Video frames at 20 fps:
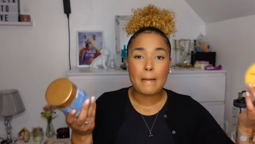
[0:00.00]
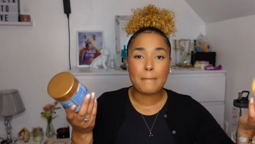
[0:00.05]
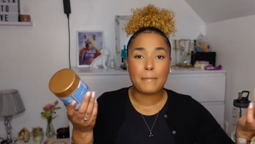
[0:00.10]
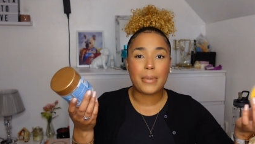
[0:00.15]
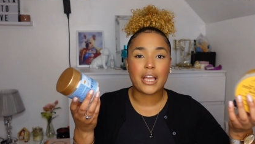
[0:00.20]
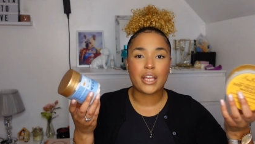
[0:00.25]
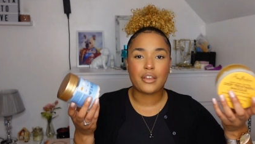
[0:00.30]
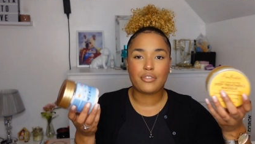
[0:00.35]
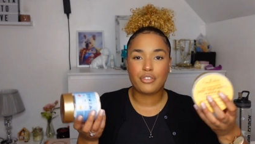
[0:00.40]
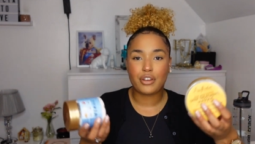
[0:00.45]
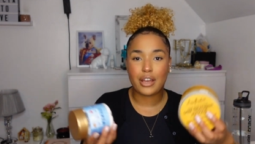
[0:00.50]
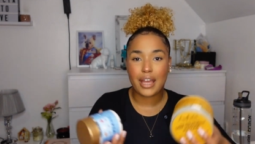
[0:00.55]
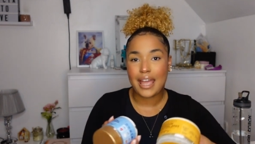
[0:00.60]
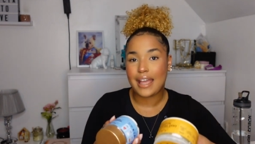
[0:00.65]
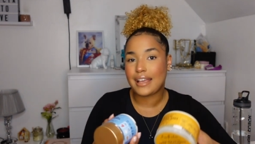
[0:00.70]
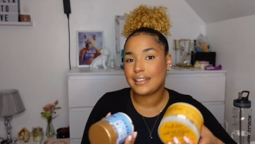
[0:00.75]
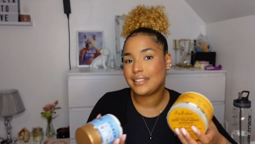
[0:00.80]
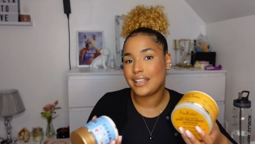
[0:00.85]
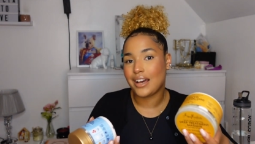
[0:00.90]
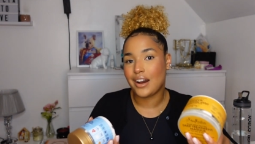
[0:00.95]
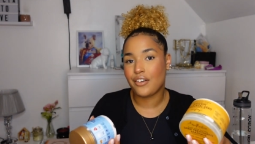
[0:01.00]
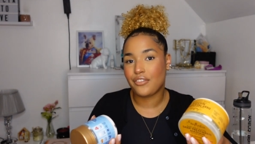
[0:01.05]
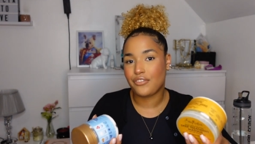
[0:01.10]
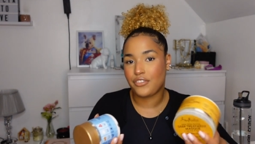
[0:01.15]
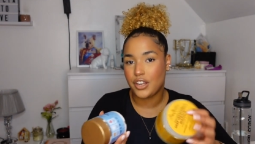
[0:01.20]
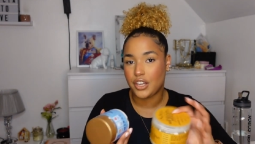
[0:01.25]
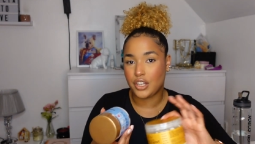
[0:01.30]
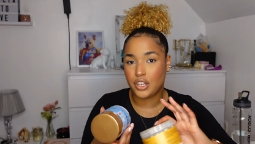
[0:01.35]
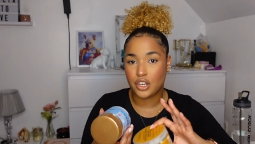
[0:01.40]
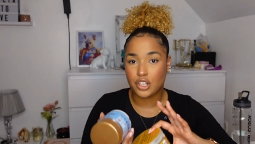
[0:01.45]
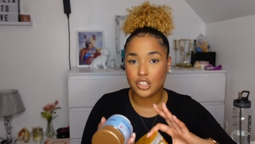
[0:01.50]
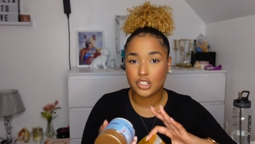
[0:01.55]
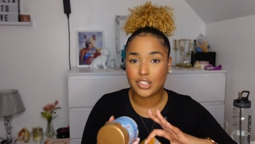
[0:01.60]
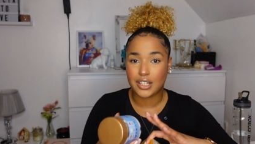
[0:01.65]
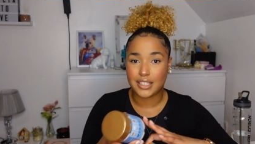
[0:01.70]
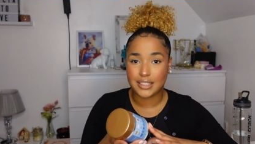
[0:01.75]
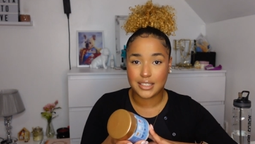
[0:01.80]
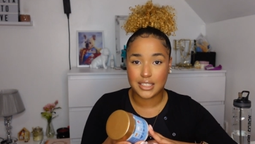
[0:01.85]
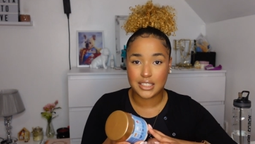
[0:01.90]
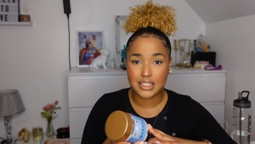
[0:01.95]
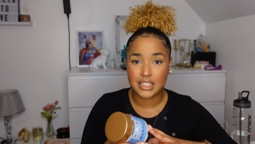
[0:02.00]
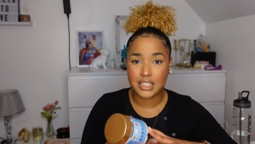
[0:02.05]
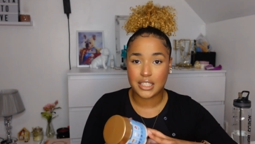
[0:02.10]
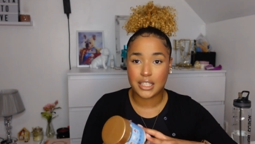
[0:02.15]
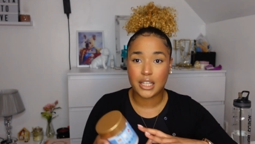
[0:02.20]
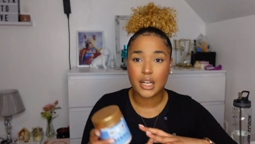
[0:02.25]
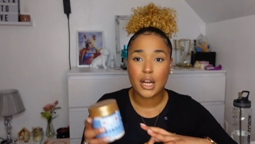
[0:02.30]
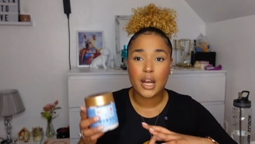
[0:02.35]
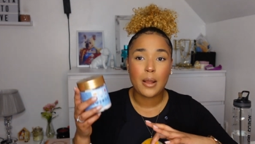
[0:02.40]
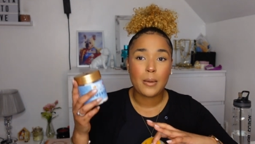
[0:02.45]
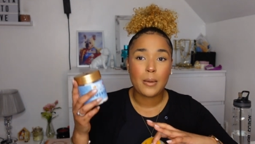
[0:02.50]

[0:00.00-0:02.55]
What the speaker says: But if your hair is healthy and you're not transitioning,